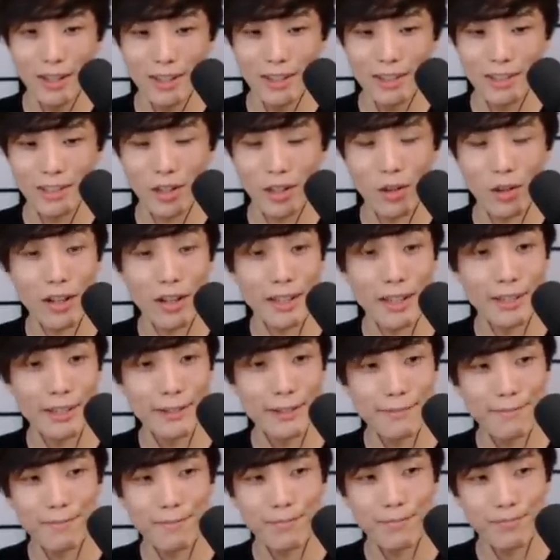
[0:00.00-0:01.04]
So like,
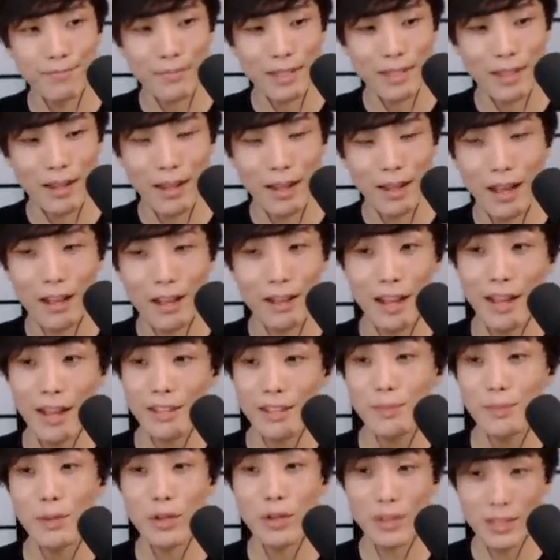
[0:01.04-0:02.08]

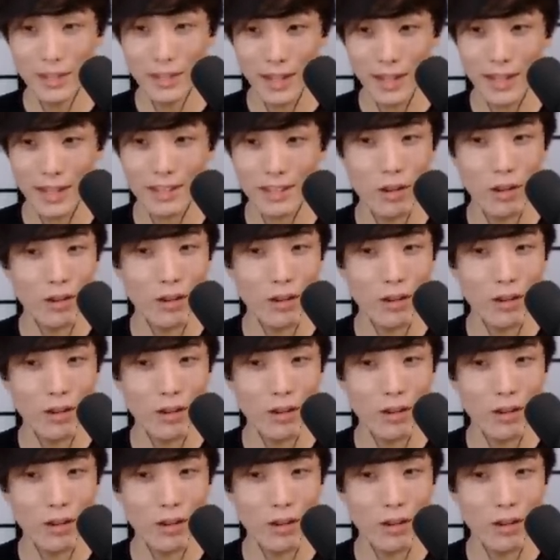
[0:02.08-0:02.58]
as most of you guys know,